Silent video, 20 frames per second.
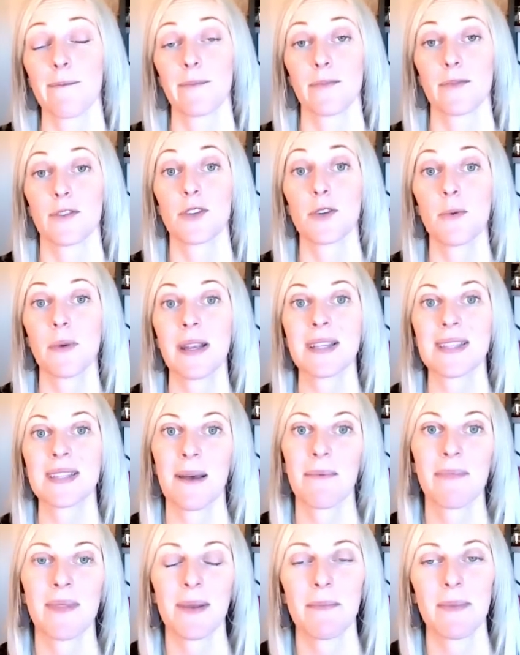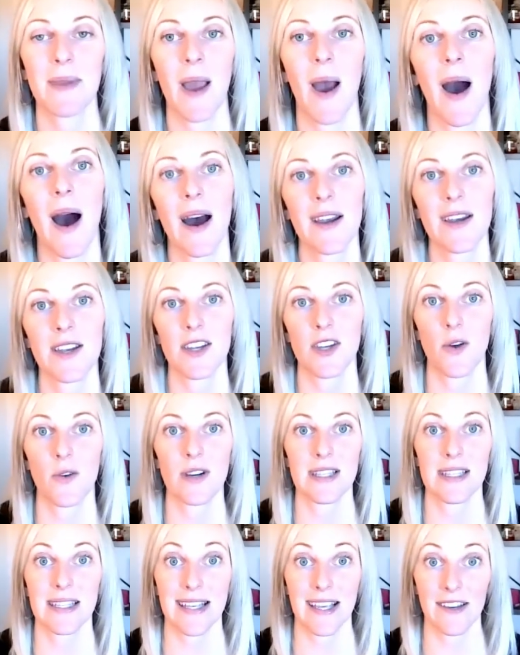doing something beyond your
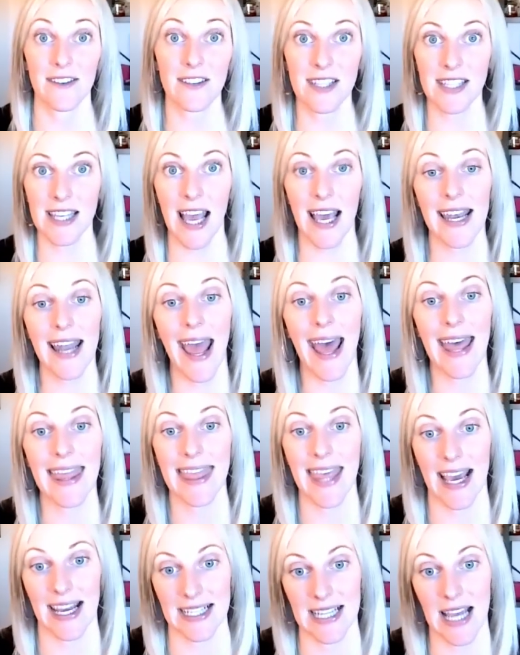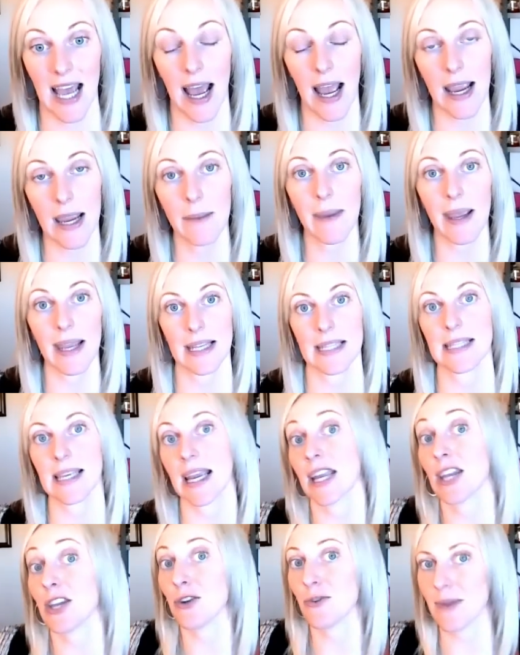skill set at that time and
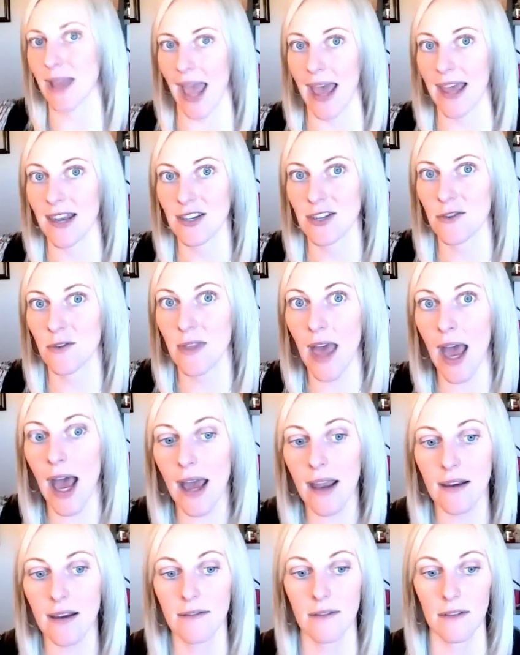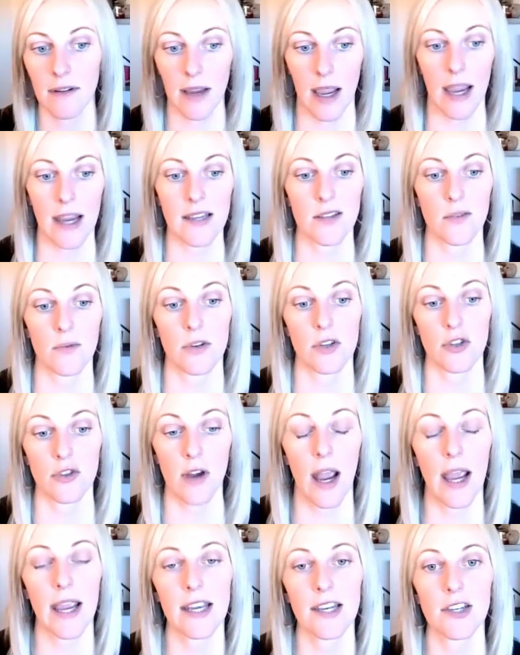saying you can do that. Okay, so we're
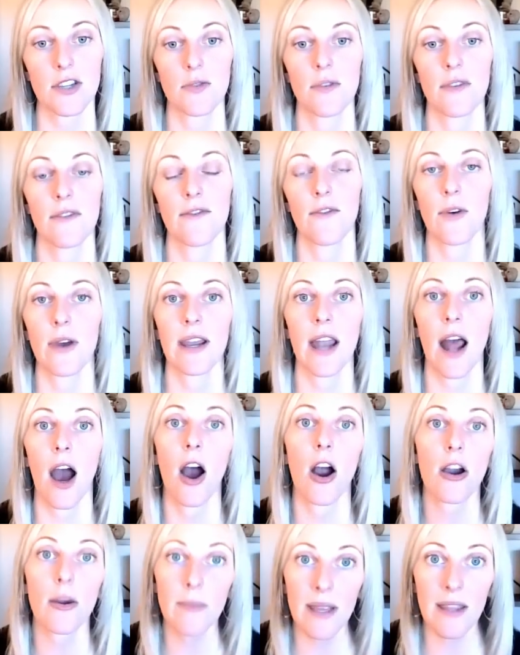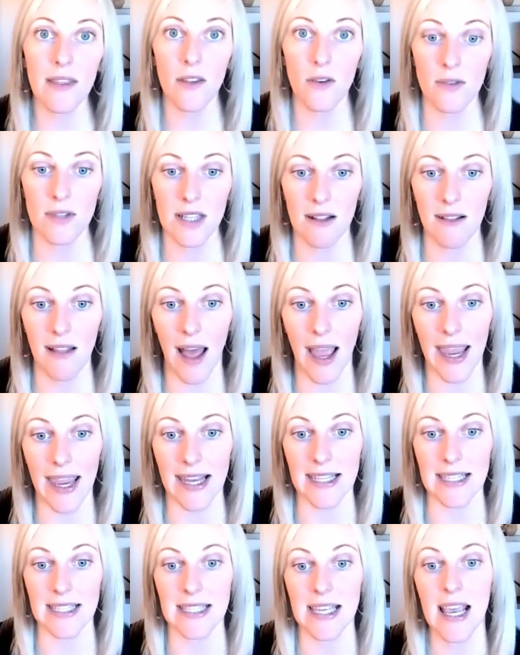trying to avoid harming those
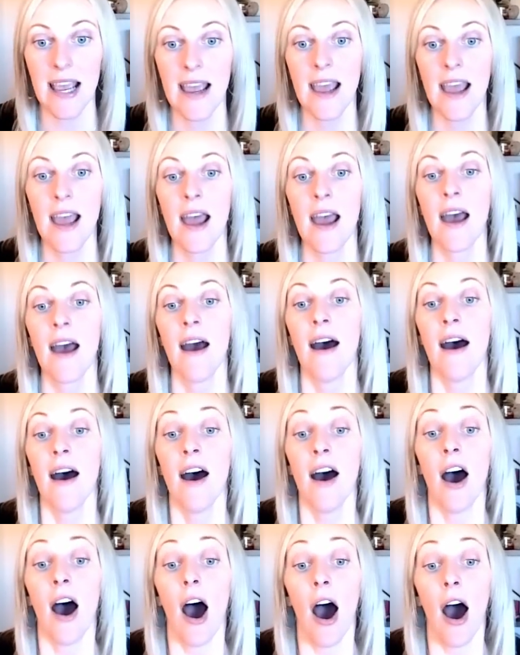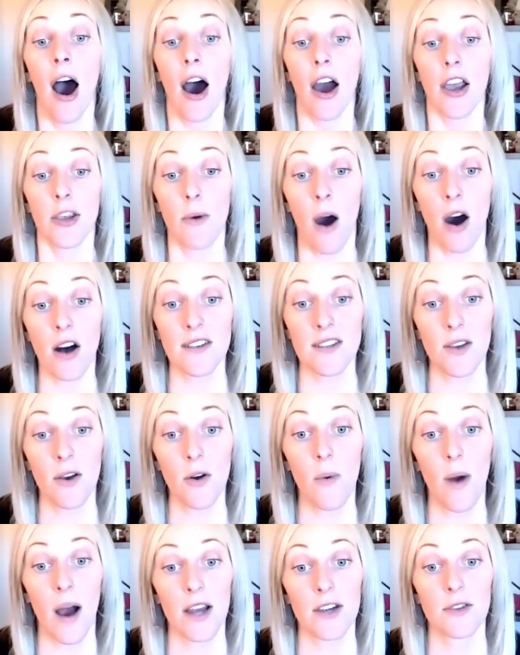clients. You also
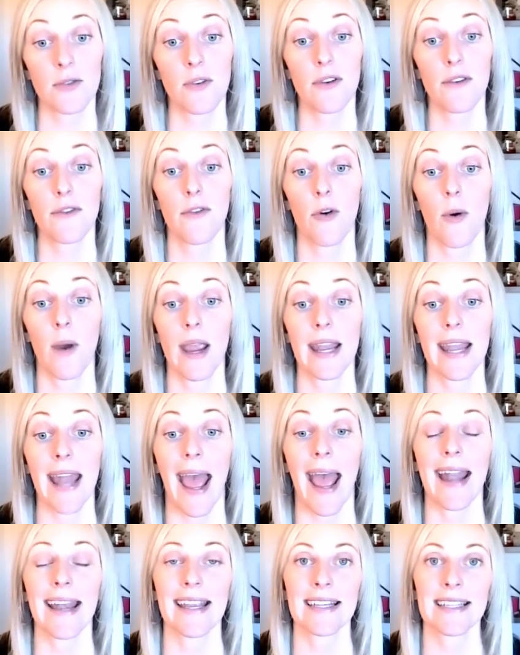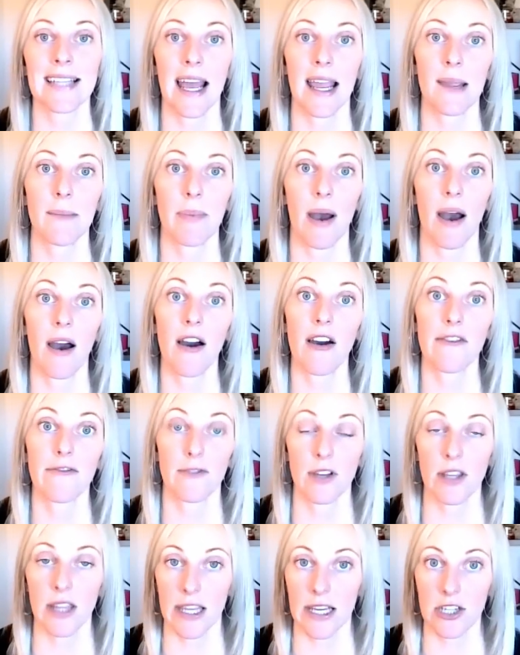want to avoid any type of
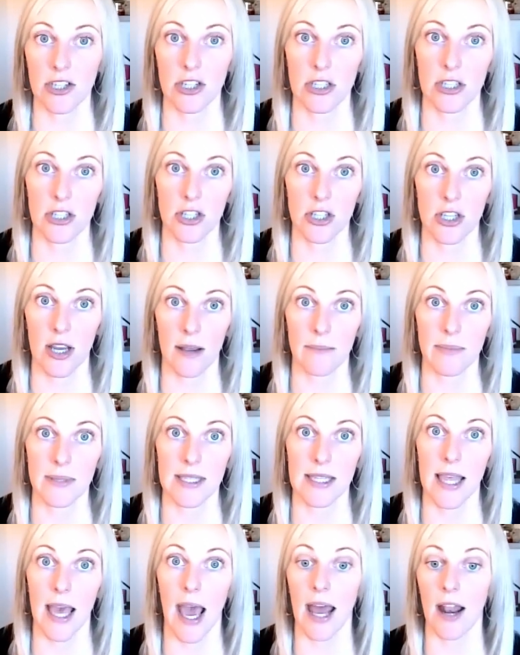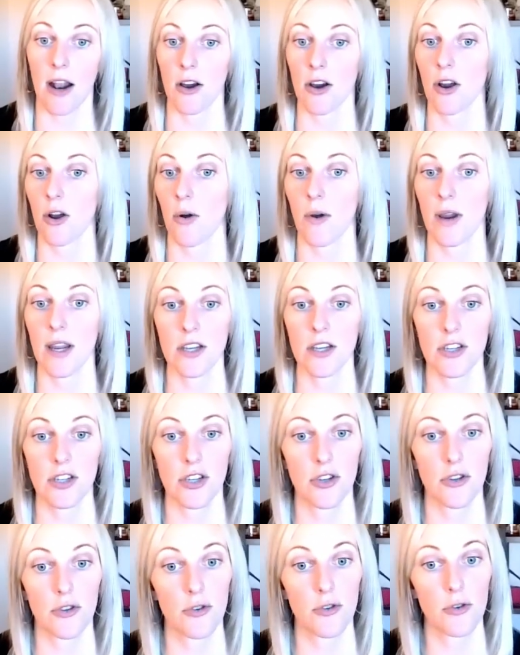relationships that are going
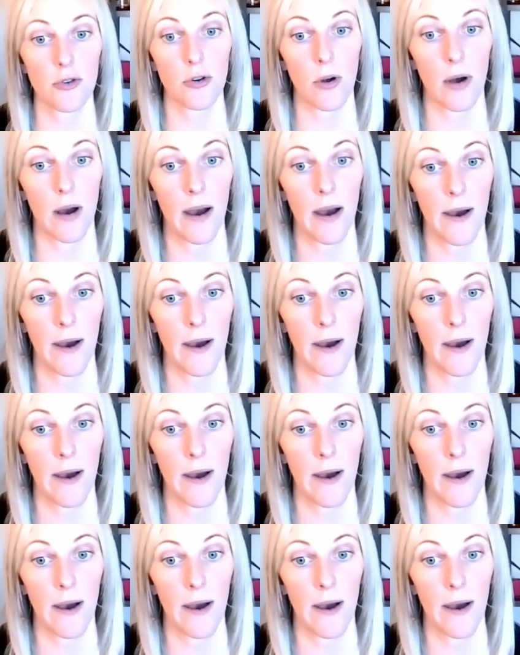to